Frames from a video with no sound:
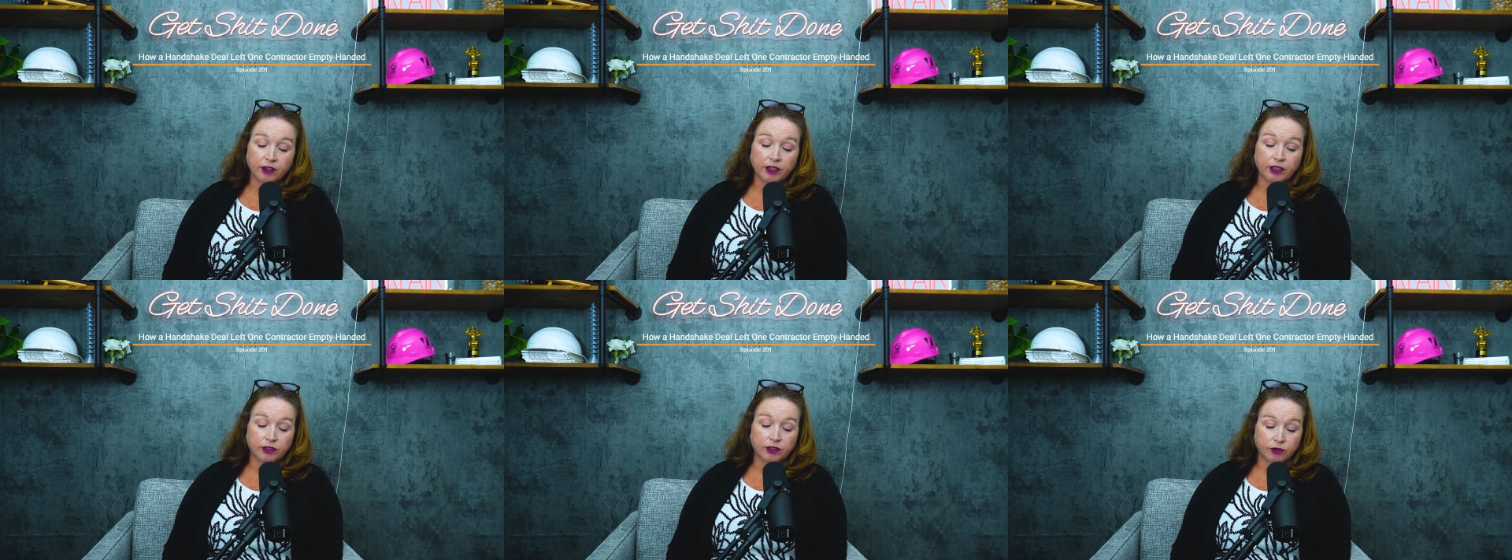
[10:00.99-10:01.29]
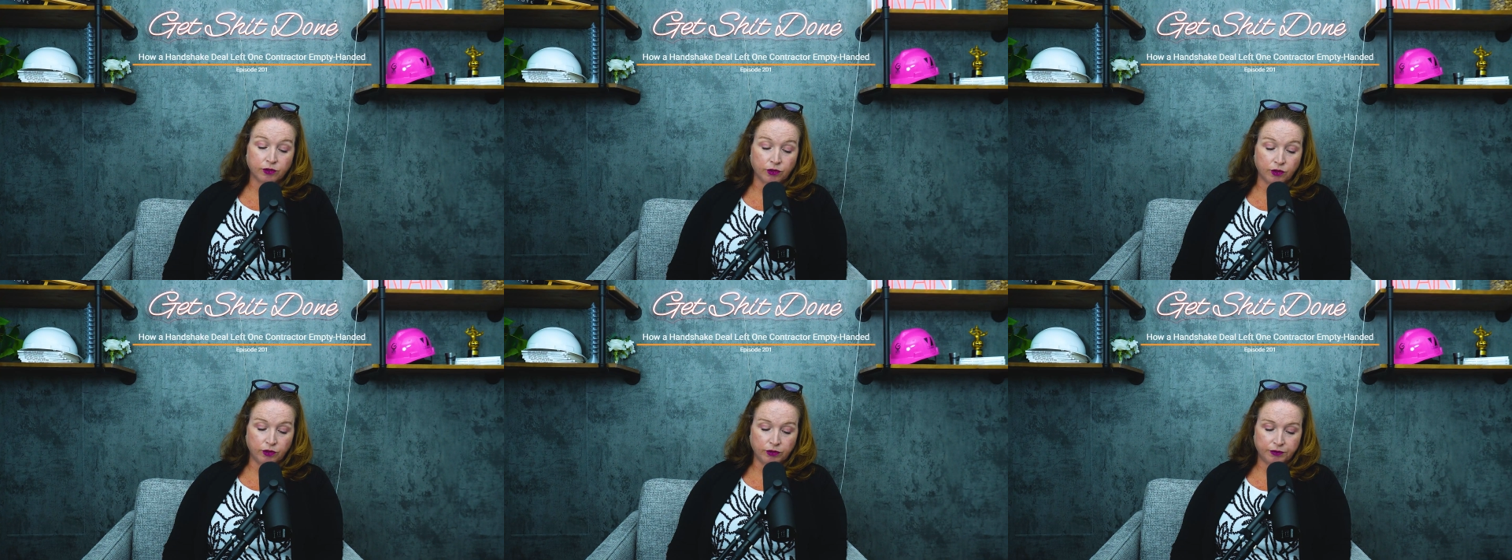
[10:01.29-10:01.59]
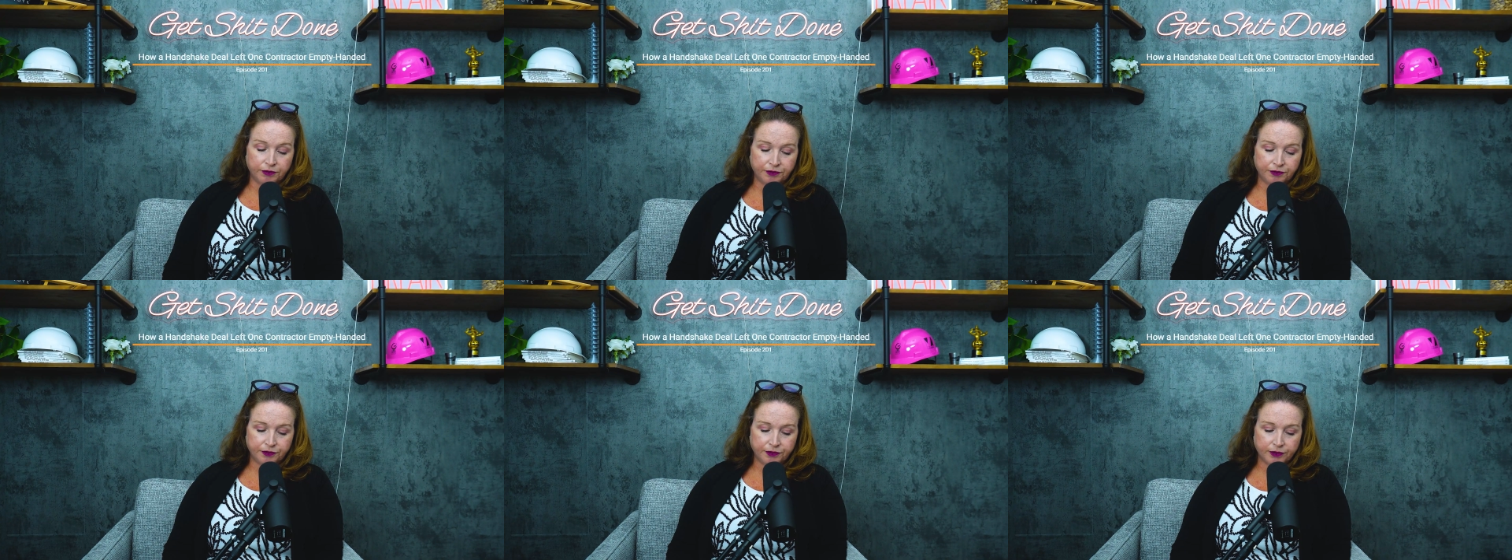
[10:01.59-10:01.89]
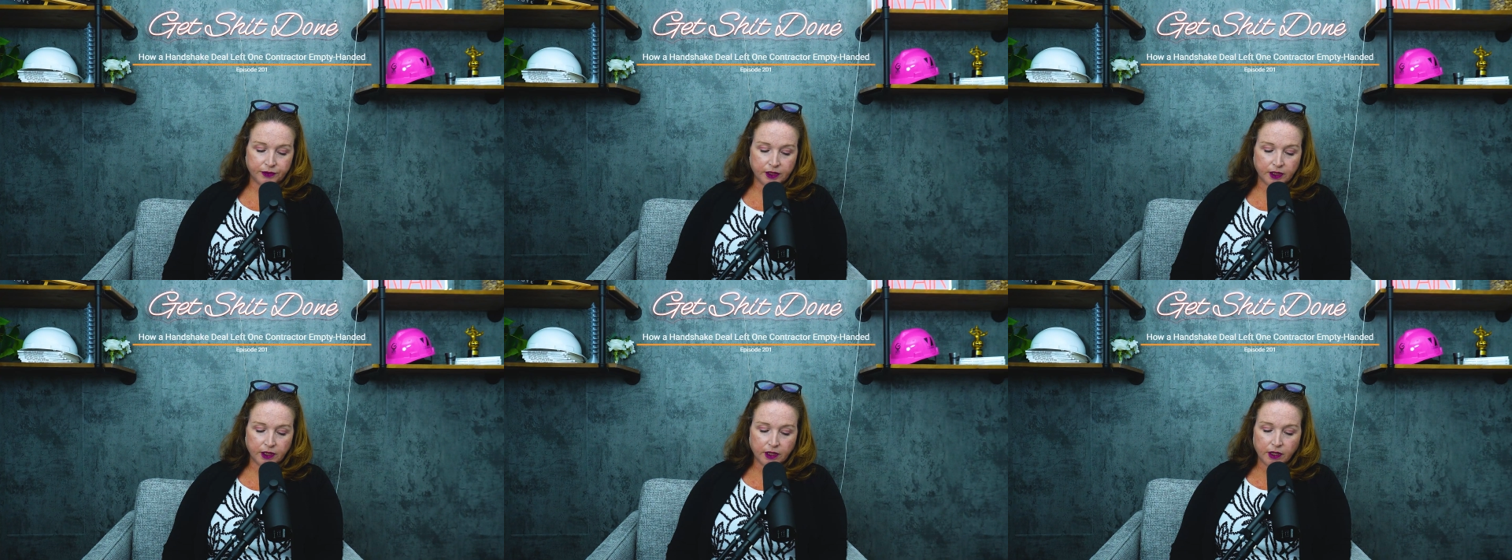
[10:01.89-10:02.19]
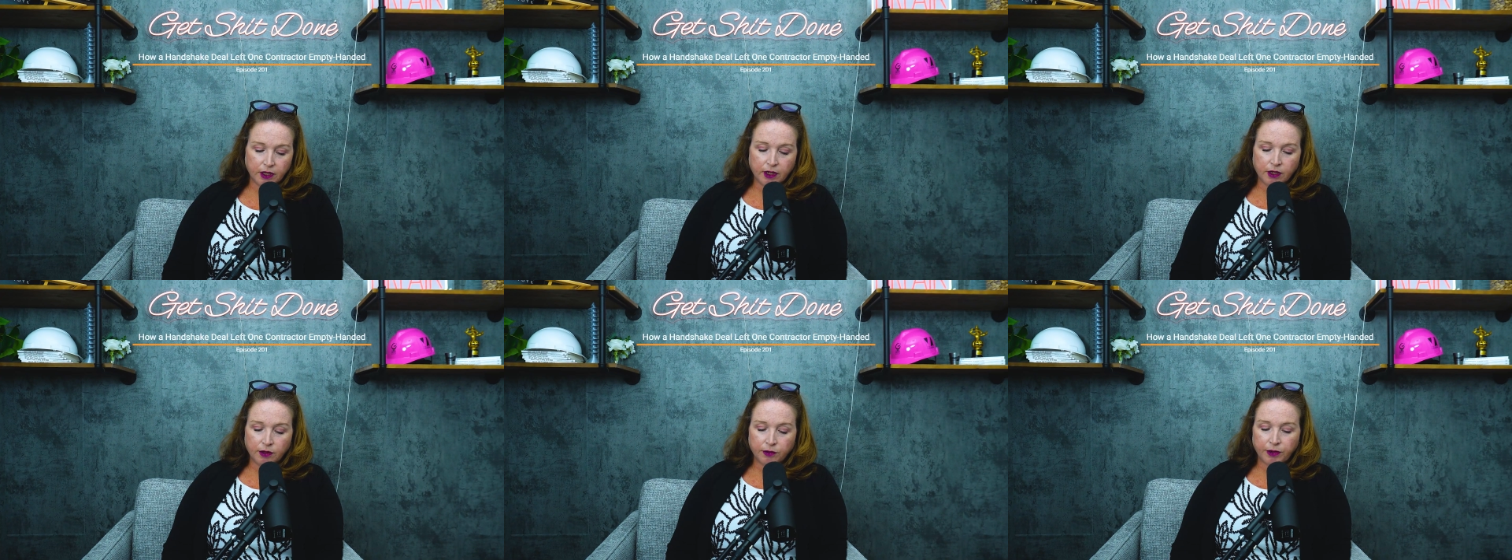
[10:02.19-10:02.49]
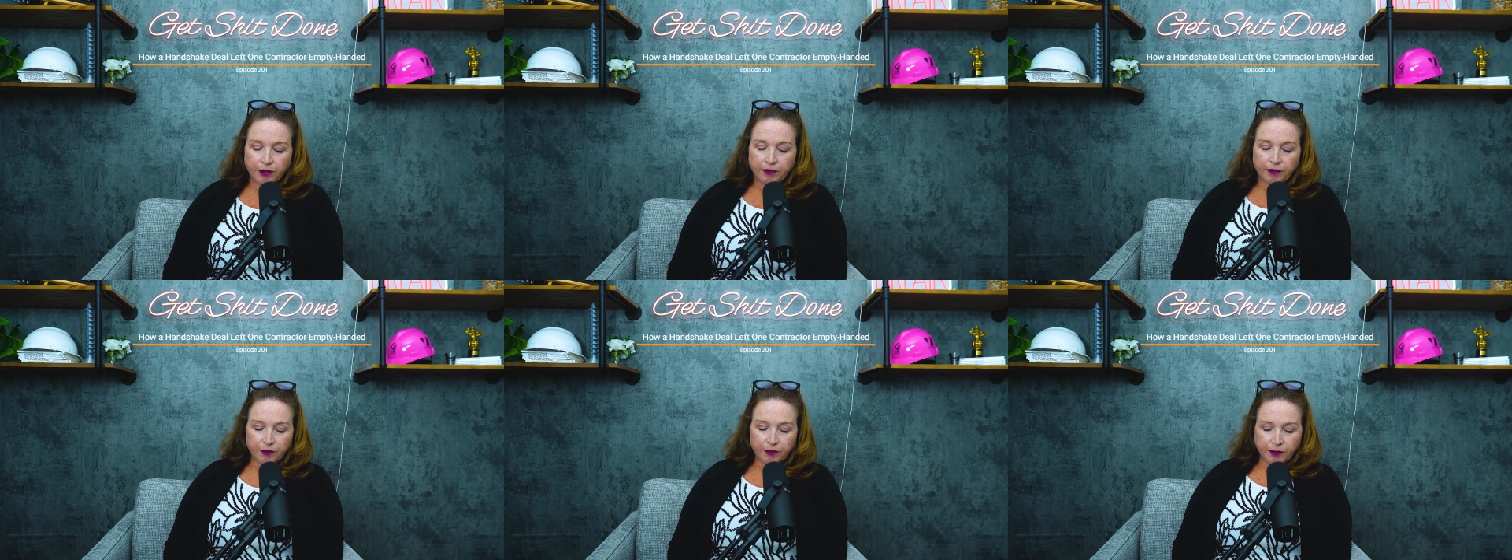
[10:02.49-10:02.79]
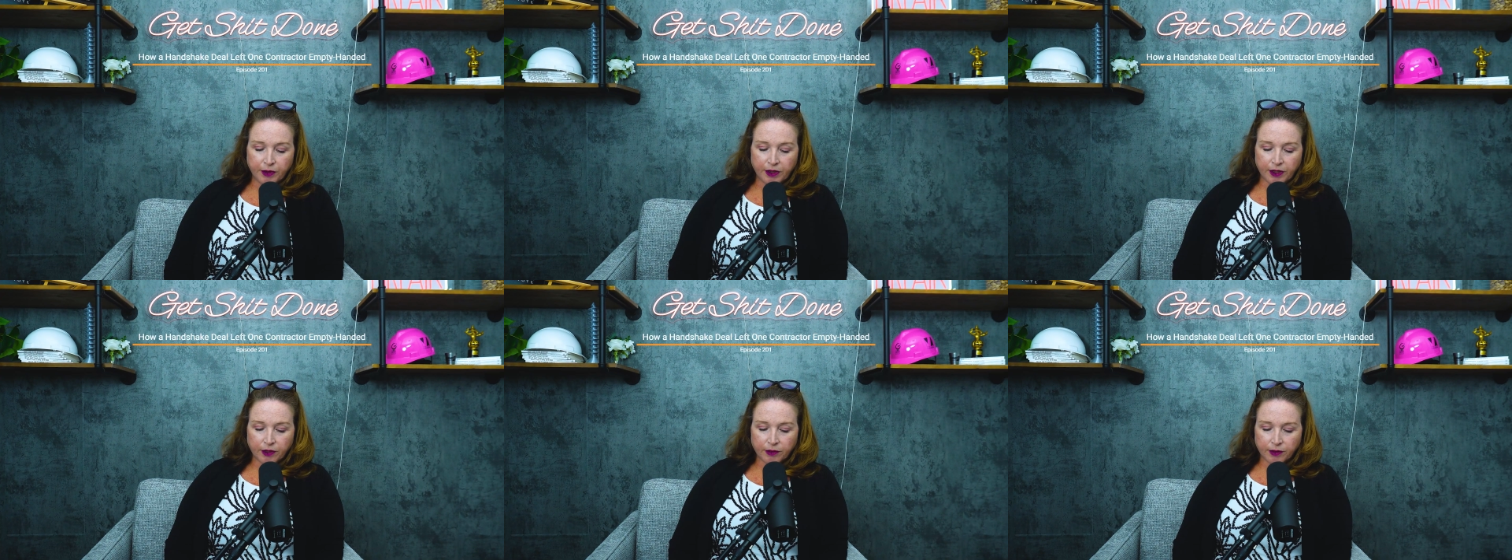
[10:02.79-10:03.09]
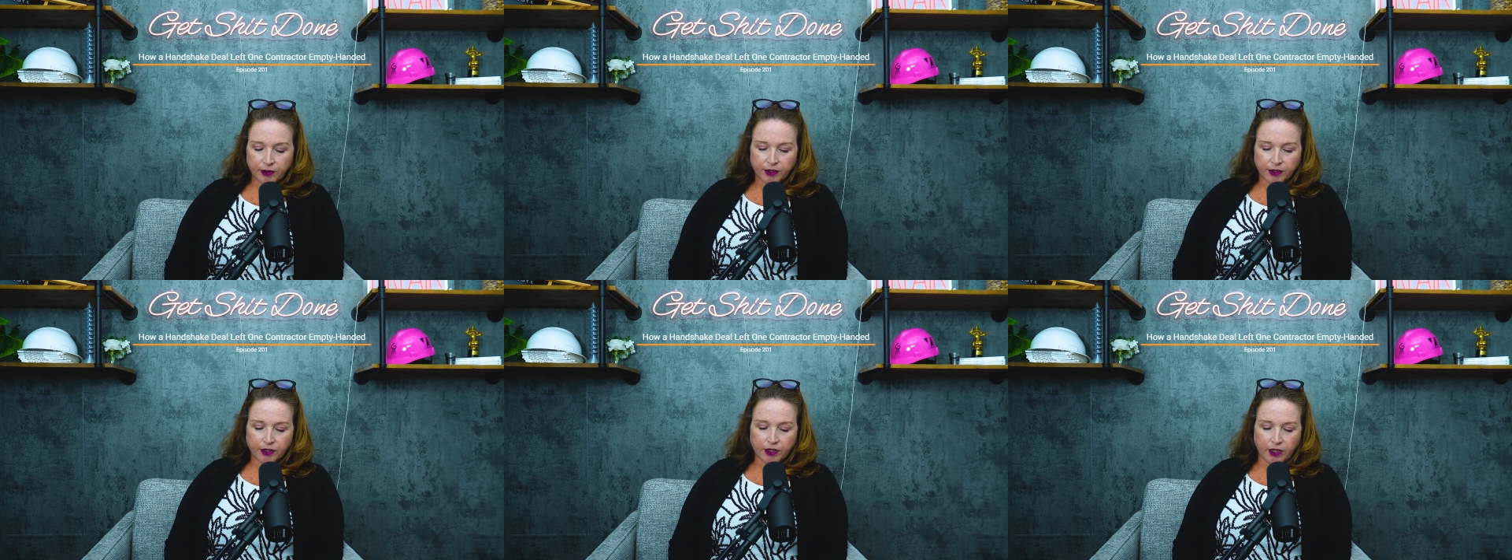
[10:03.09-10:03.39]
control. Be familiar with your